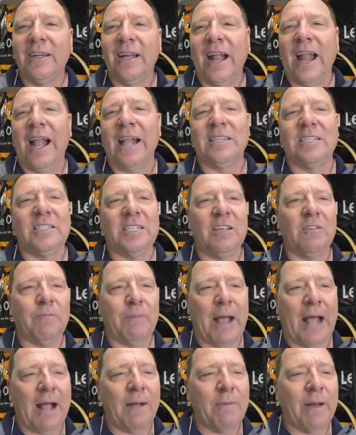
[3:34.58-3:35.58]
And Steve
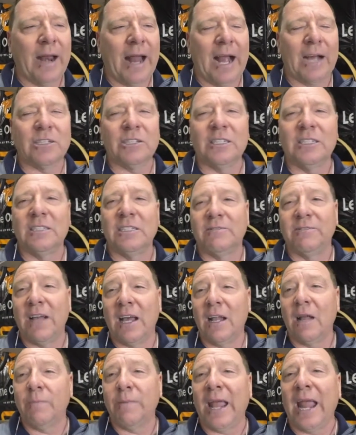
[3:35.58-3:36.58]
Patman actually
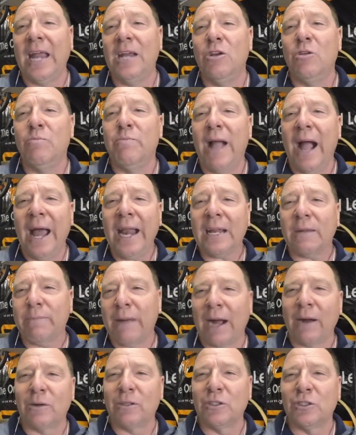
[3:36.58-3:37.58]
developed a pneumatic
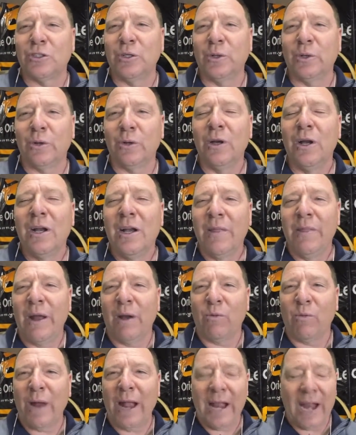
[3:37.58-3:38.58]
powered scooter
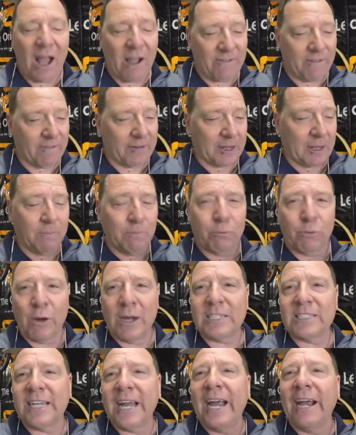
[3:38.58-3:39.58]
that ran off of a
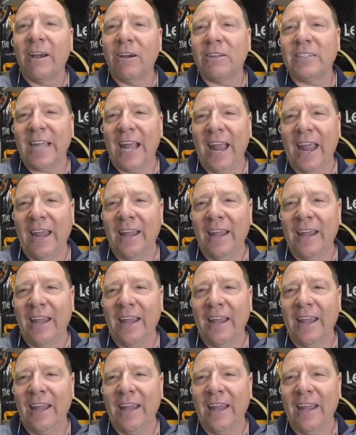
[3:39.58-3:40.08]
compressed air tank.